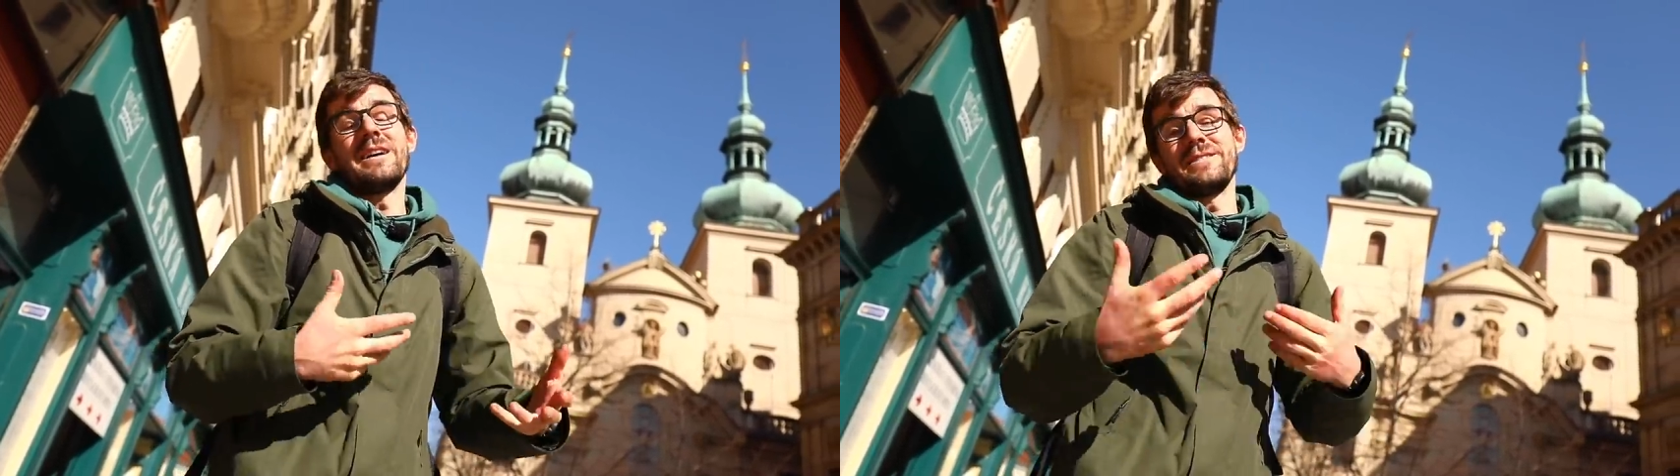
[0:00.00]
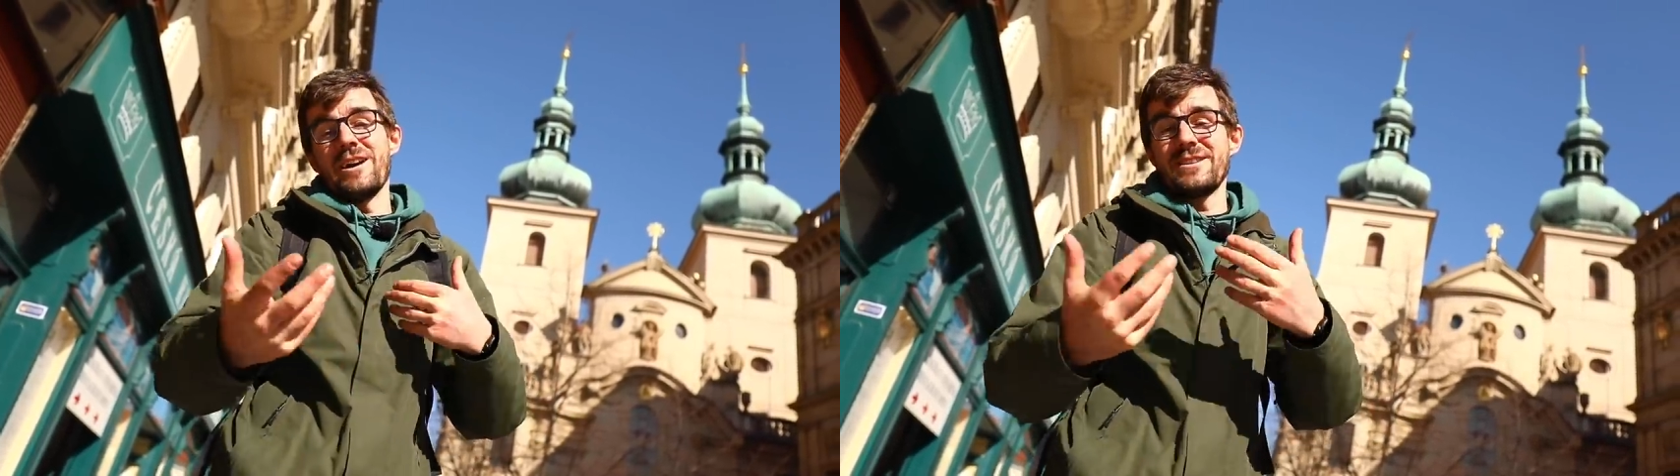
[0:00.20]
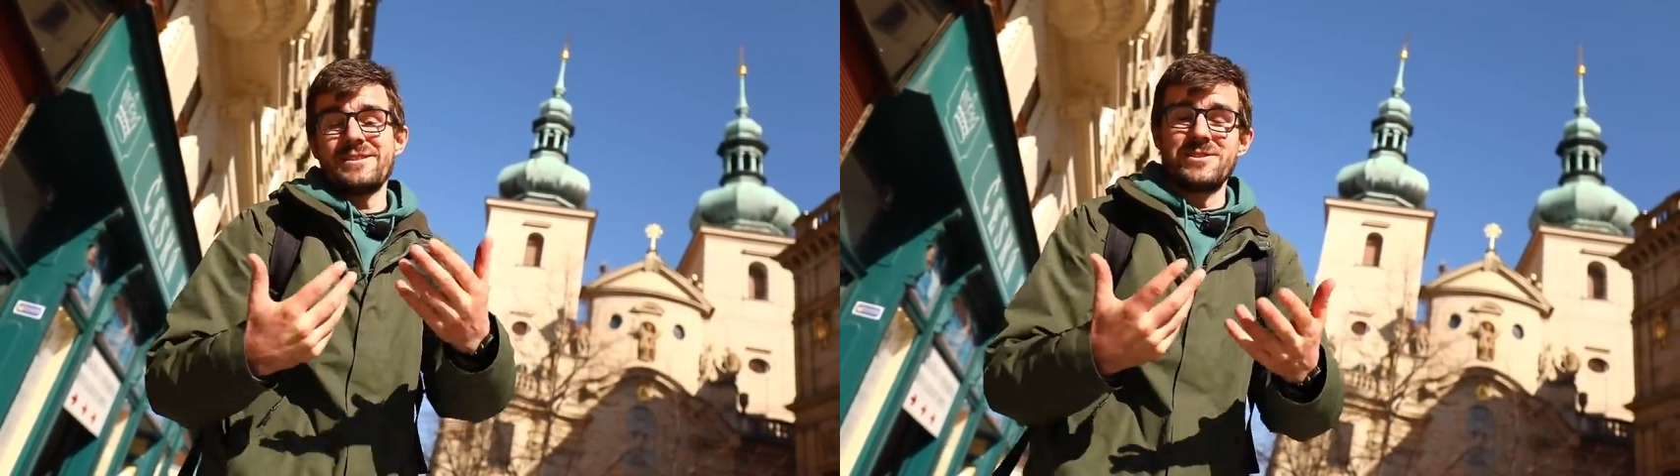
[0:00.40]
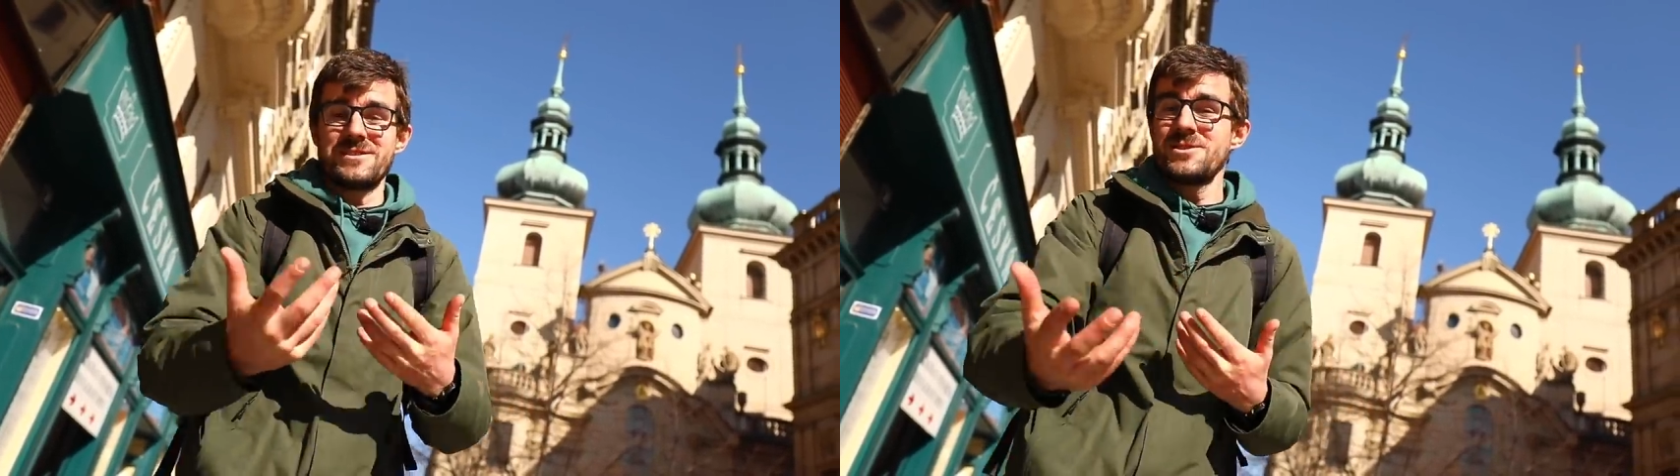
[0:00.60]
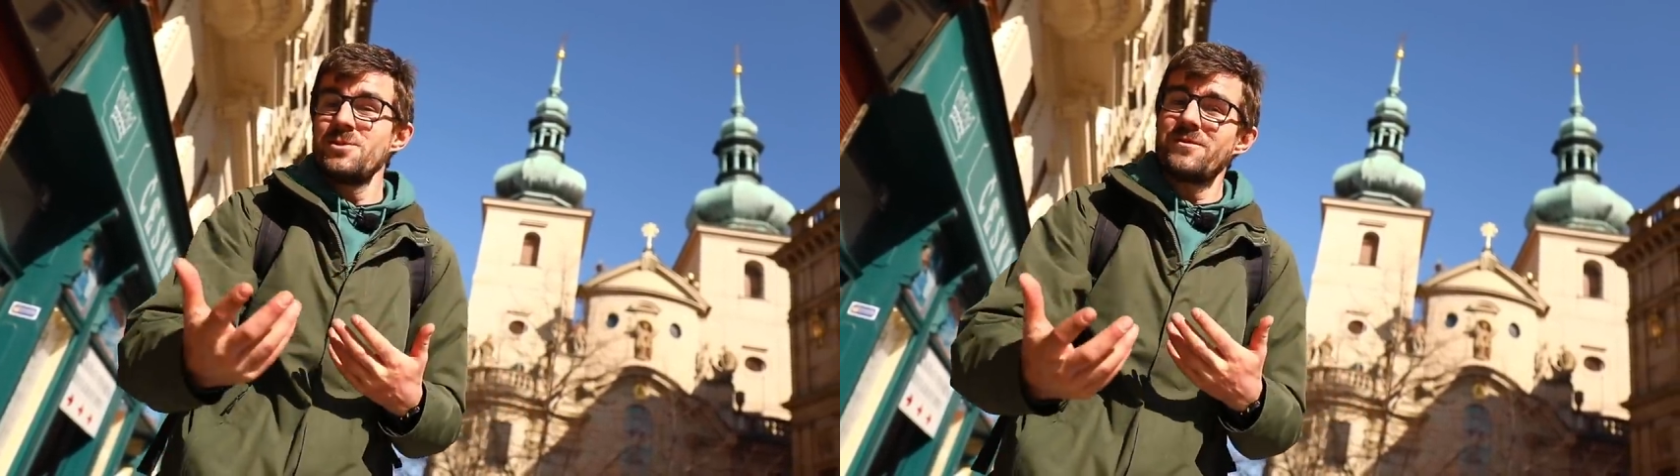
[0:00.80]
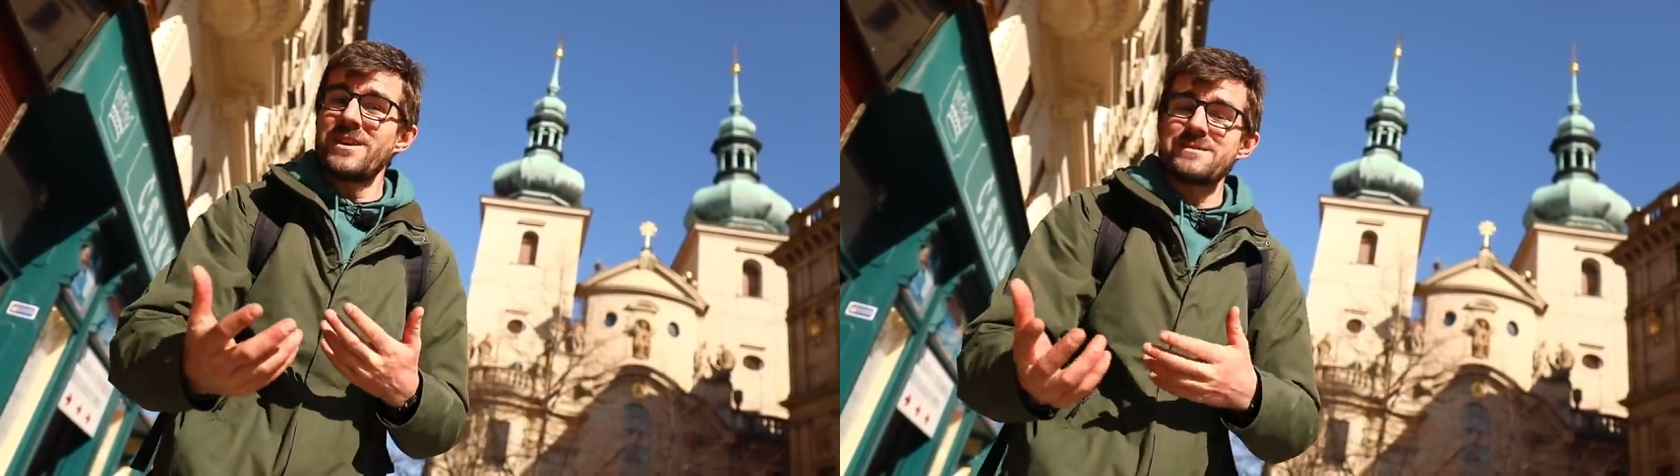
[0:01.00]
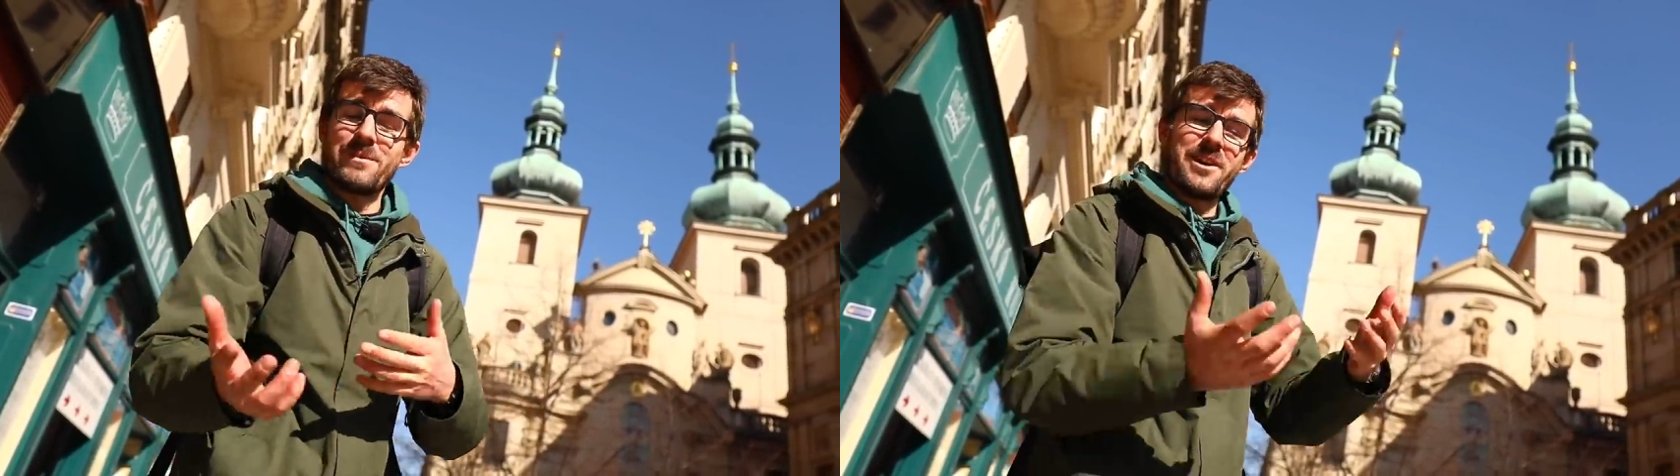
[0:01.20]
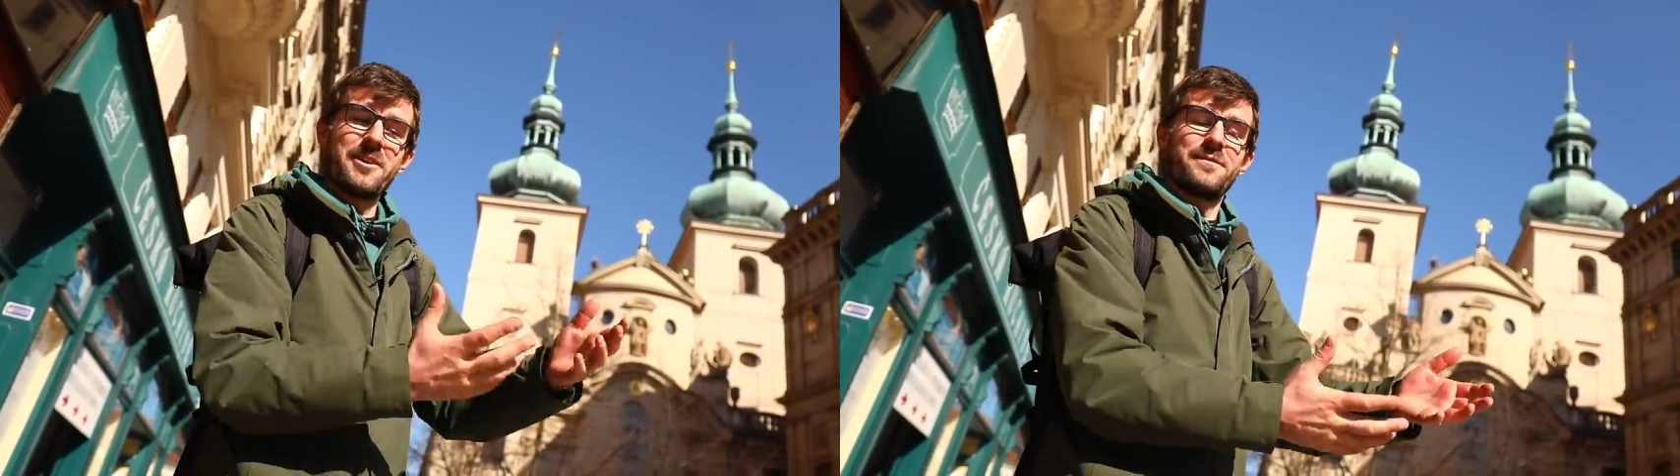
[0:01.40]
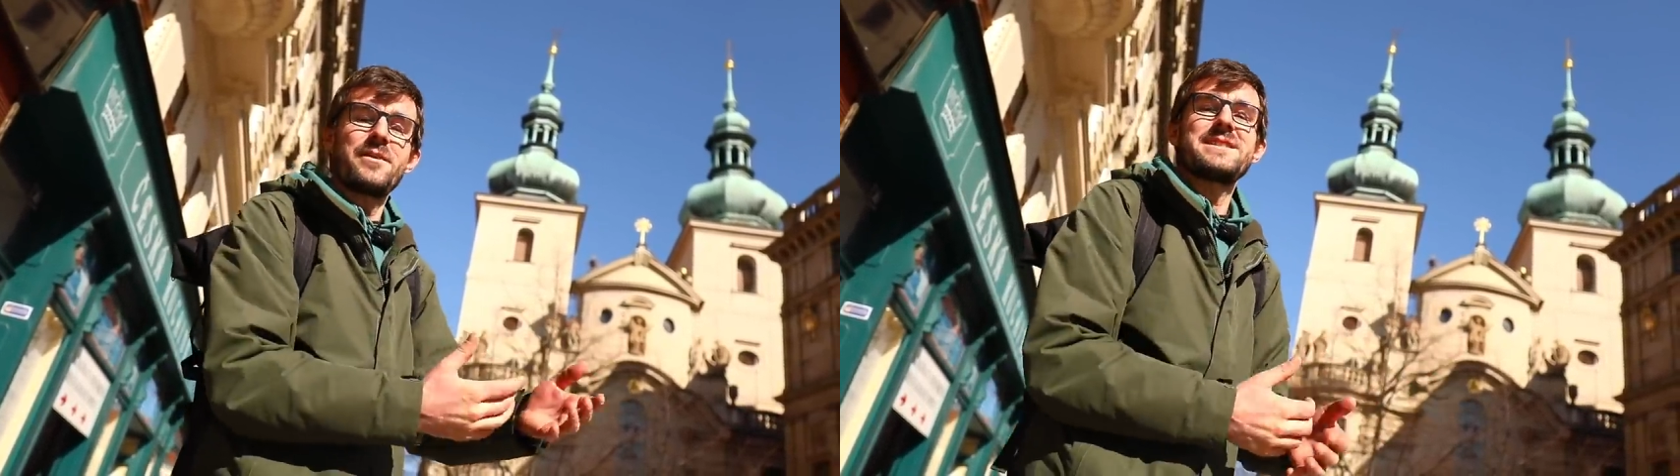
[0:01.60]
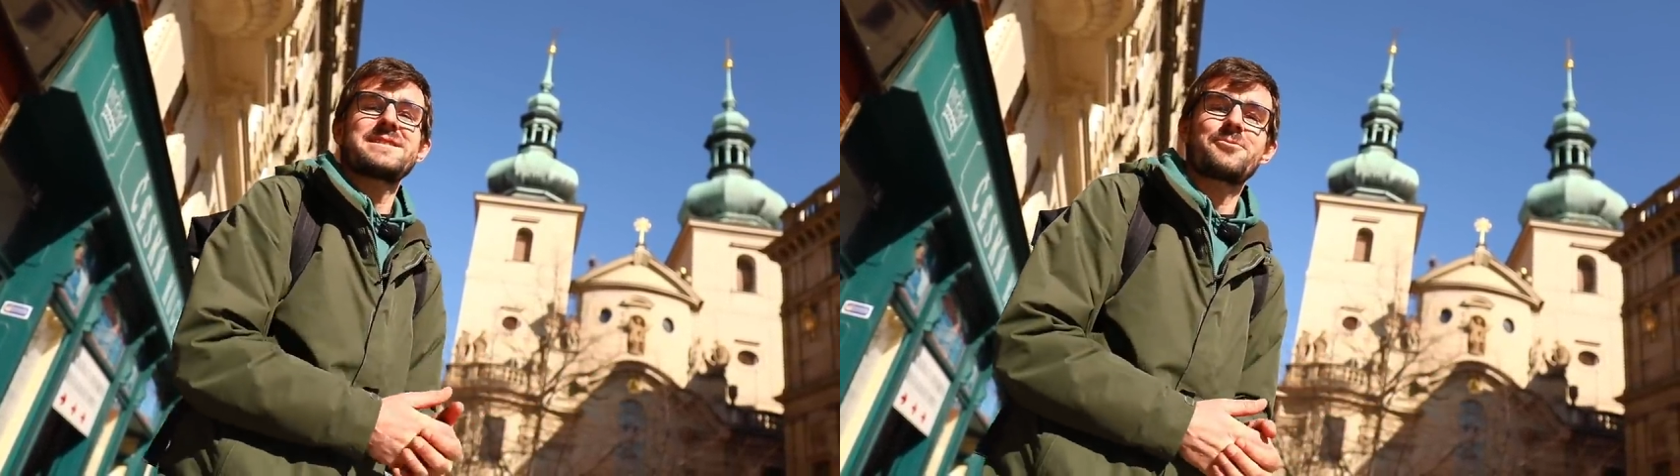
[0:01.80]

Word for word: not to two of us, but our friends,